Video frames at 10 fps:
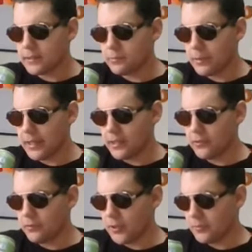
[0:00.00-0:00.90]
way too
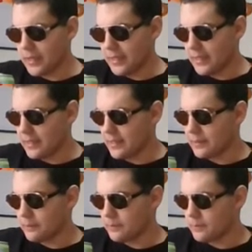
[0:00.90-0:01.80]
foamy and like
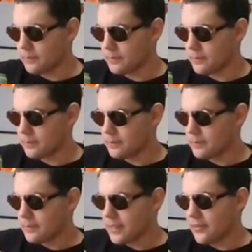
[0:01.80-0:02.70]

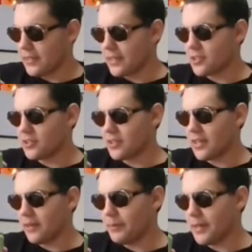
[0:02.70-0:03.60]
I don't think I shook it
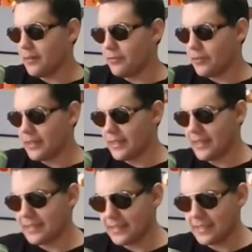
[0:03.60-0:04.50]
up enough. What? It
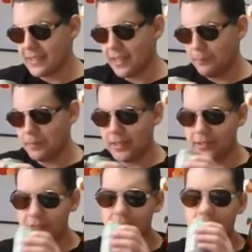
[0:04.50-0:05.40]
has like a top layer
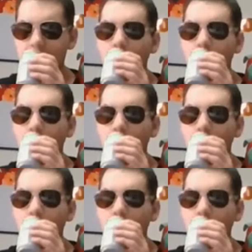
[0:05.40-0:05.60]
to it.